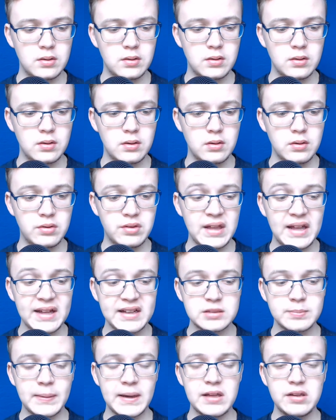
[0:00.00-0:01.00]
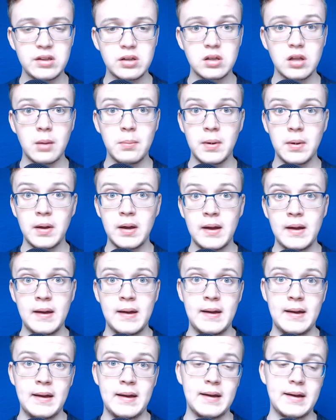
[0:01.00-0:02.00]
thanked by the club,
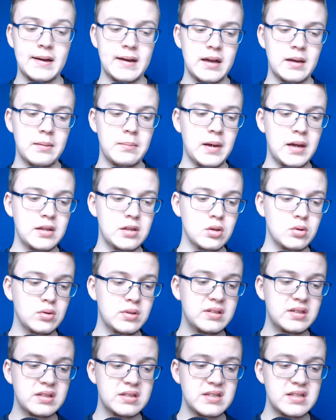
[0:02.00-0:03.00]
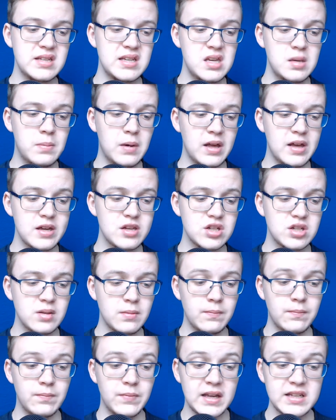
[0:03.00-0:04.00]
and they'll need to see. But that's just
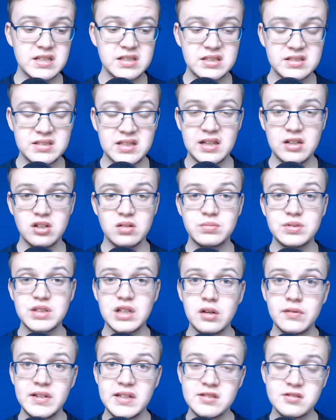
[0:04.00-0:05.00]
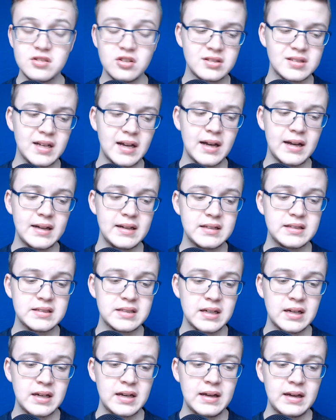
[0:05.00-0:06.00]
something, as a designer himself, he's looked at and
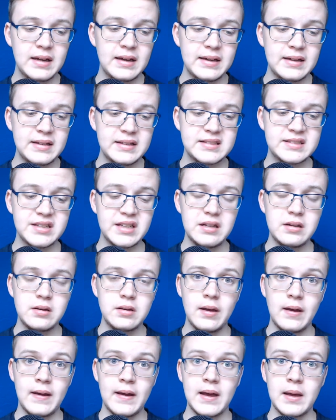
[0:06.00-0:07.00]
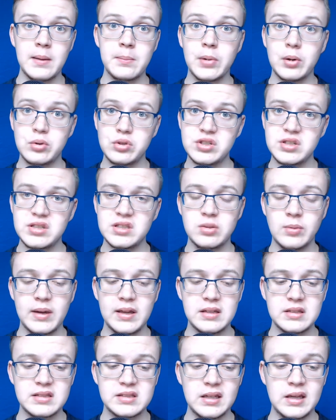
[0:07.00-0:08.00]
he's seen. But we'll just need to wait
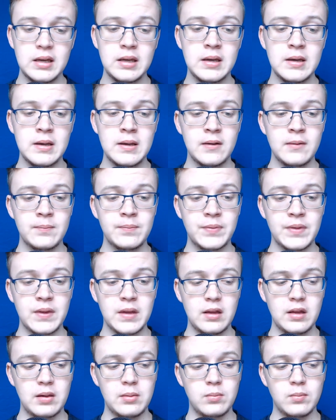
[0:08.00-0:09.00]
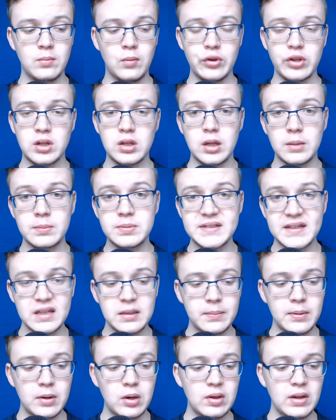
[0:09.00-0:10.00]
and see what the club say
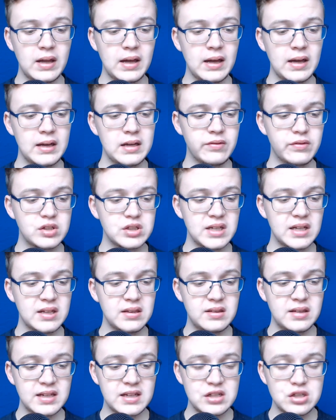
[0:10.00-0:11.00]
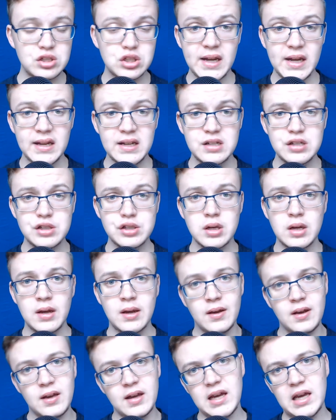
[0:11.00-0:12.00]
about that, and if there's anything they can change,
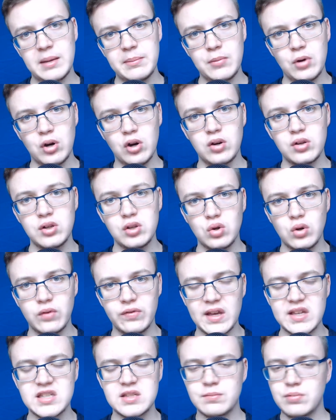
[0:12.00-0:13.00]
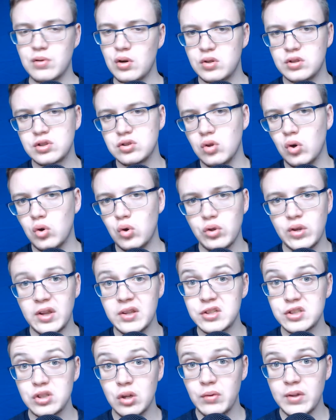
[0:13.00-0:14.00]
or if that's the Brownings logo, then there's not really a